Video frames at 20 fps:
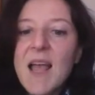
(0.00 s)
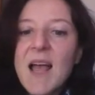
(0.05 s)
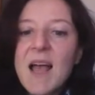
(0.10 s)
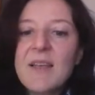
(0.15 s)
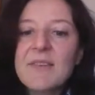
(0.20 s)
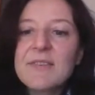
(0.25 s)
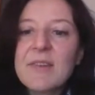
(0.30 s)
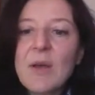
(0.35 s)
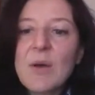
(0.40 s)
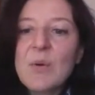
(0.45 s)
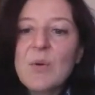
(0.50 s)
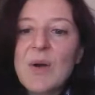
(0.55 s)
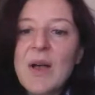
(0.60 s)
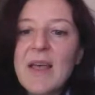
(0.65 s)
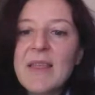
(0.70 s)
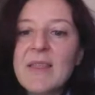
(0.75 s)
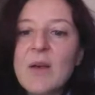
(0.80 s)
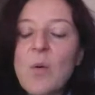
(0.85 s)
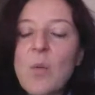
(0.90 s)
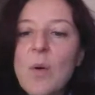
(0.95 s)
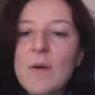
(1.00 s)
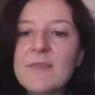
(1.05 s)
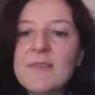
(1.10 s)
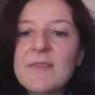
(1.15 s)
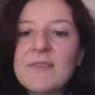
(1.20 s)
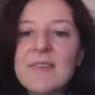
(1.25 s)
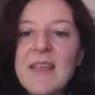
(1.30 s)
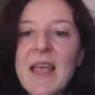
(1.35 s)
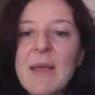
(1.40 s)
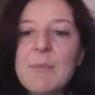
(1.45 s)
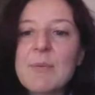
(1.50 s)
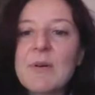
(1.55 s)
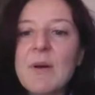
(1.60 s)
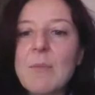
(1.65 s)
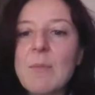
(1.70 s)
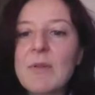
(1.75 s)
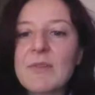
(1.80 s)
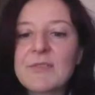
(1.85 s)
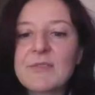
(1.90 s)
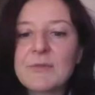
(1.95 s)
So the
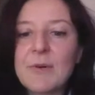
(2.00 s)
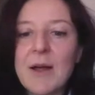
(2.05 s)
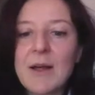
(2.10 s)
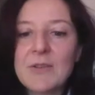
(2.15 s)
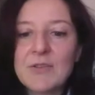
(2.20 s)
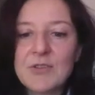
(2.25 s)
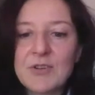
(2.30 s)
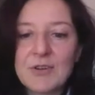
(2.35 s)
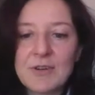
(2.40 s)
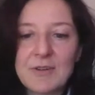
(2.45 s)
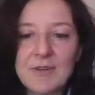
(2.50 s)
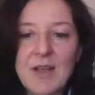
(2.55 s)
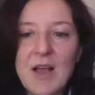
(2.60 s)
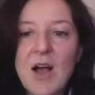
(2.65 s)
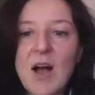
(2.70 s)
quasi-separable structure